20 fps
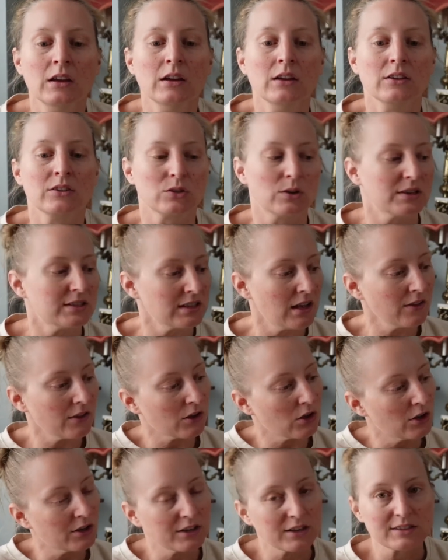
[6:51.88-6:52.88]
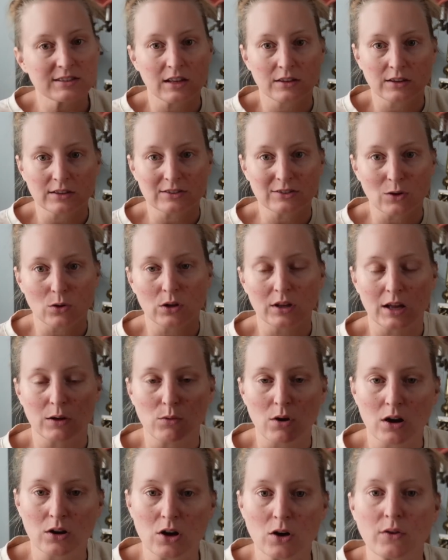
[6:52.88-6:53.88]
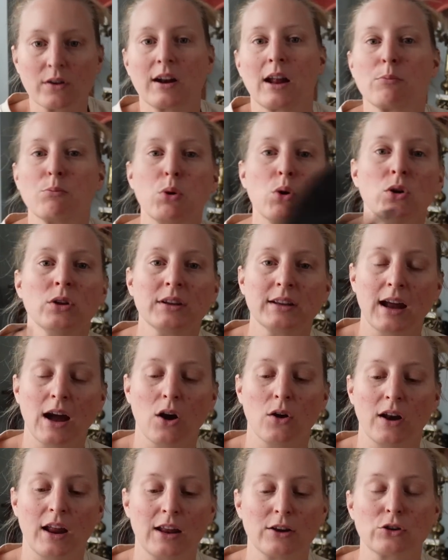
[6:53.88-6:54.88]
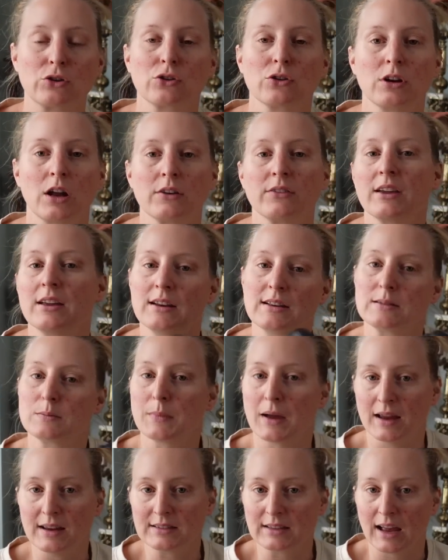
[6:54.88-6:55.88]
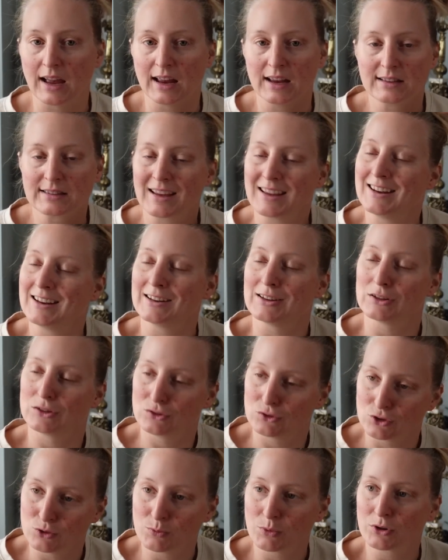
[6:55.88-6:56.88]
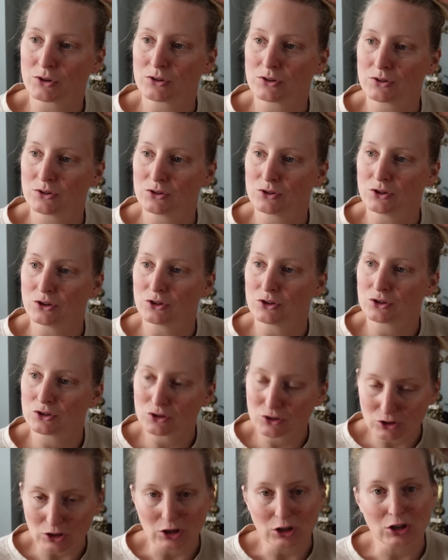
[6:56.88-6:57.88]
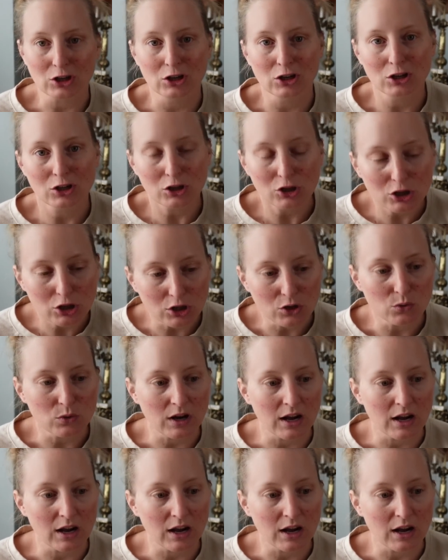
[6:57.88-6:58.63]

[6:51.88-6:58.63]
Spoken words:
So I saw the Clark's on the sole, and I walk over and I pull it out, and sure enough, it is my size, and it is super stinking cute.